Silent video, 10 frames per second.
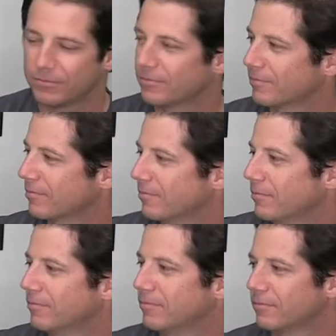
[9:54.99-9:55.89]

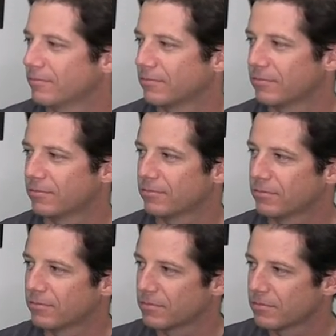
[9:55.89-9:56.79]

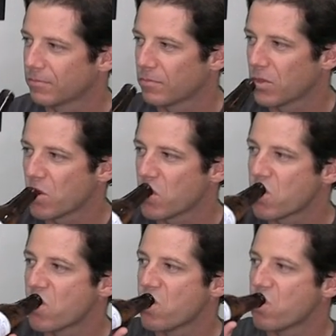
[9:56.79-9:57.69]

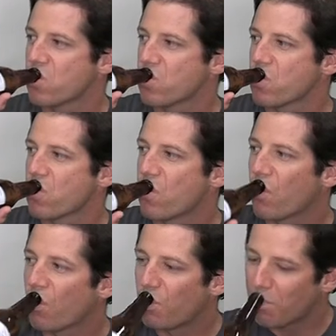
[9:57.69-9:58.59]

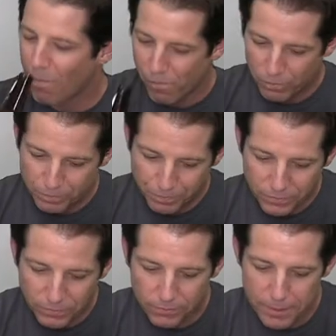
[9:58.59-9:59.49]

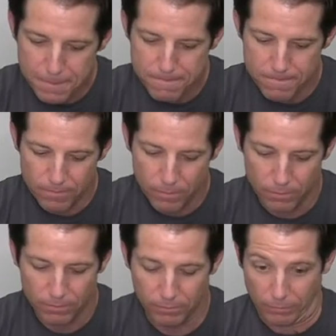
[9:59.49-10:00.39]

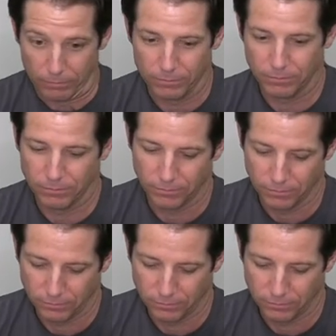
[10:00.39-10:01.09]
This person isn't speaking.